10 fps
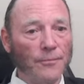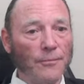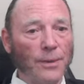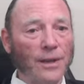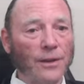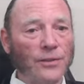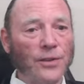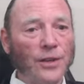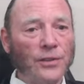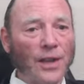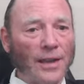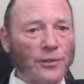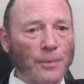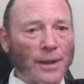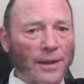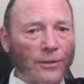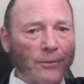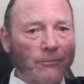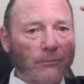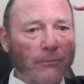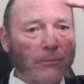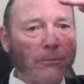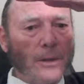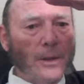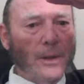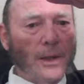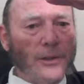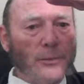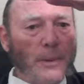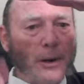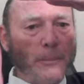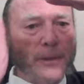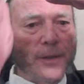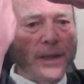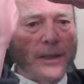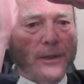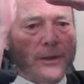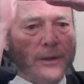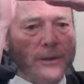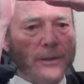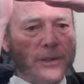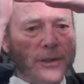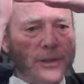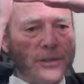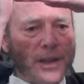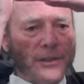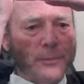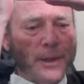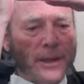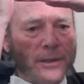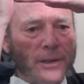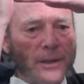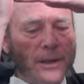because this aspect is perpendicular to this aspect.